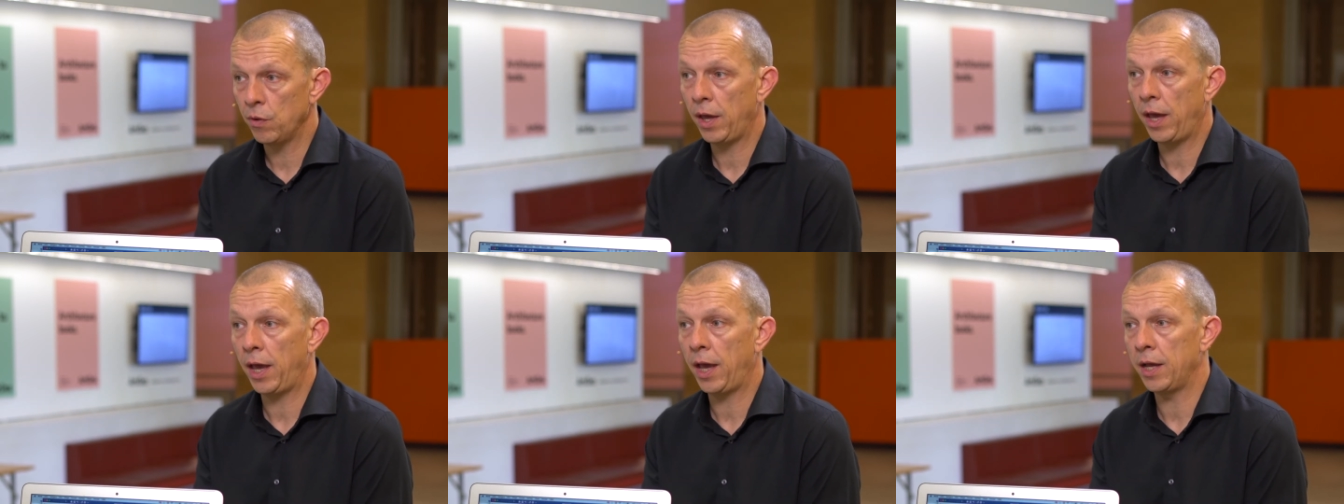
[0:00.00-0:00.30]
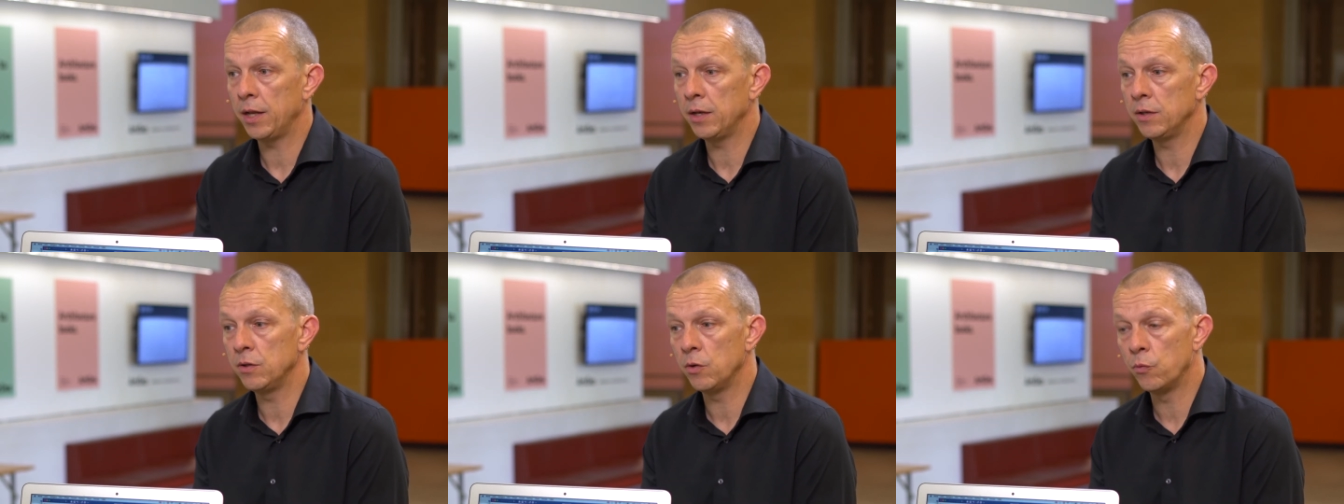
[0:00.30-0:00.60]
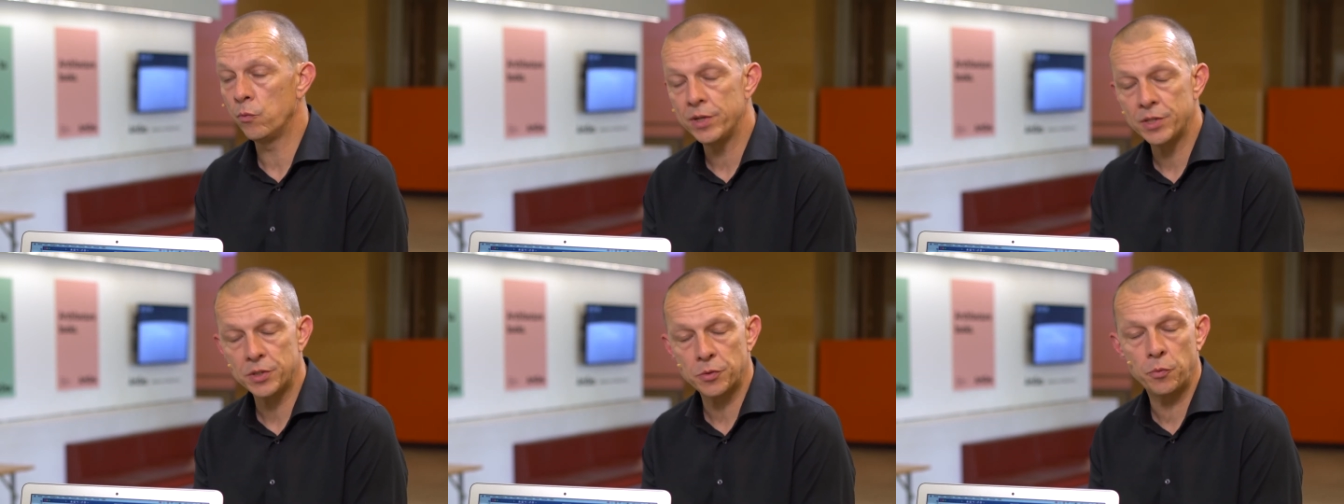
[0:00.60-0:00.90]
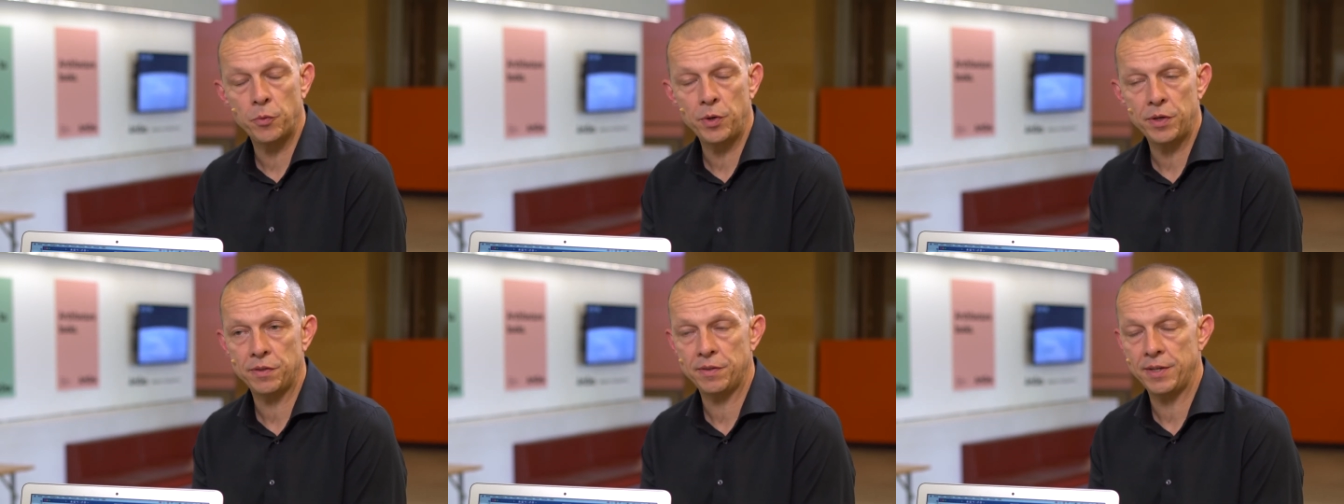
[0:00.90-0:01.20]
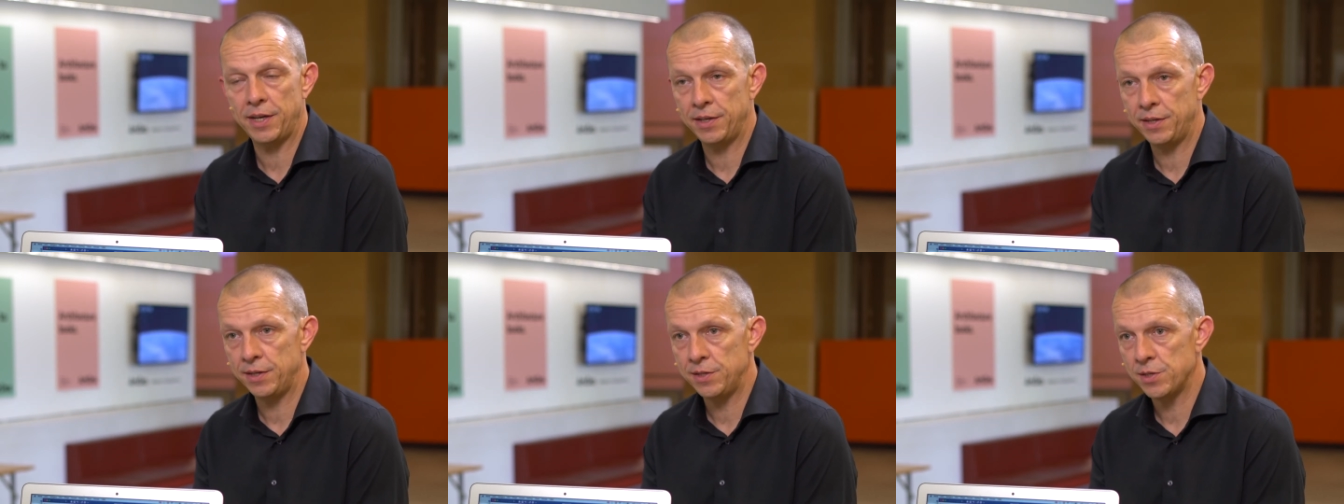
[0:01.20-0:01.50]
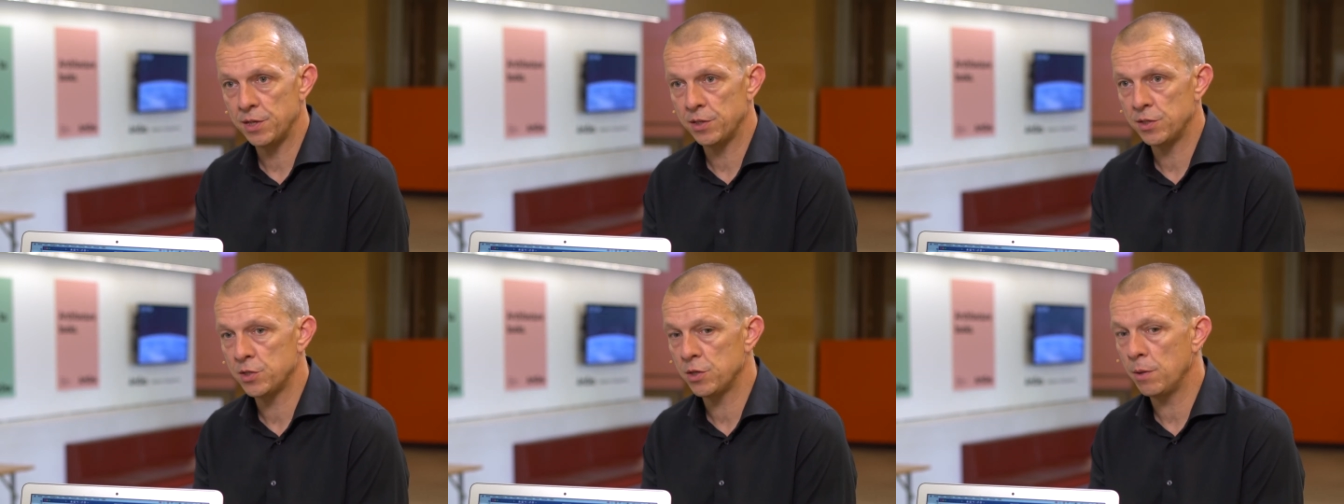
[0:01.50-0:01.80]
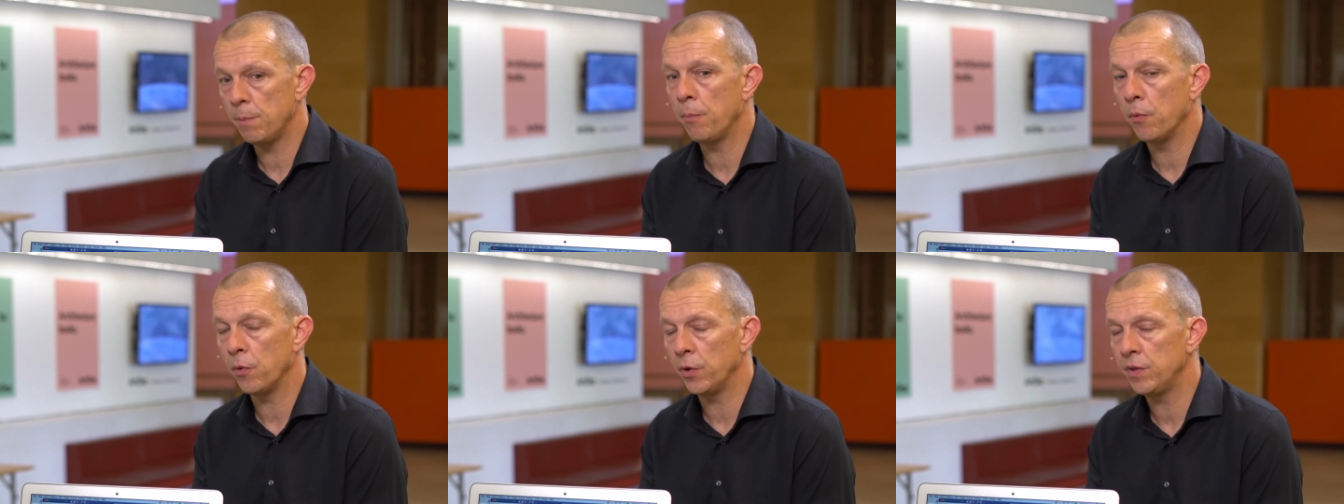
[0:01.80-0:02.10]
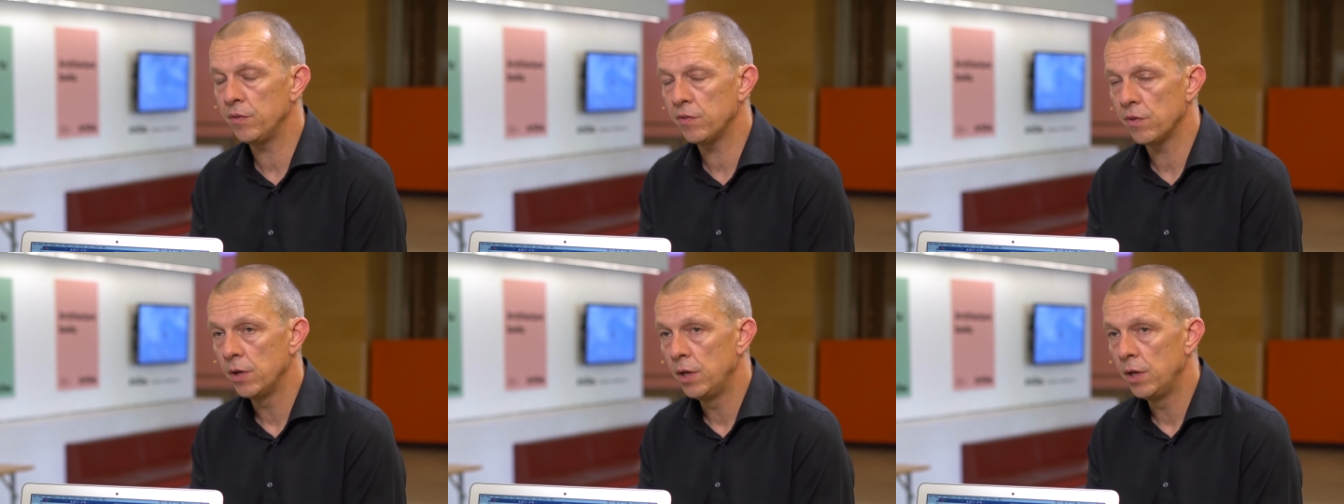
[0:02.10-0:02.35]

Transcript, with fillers: And the risk with that is at some point,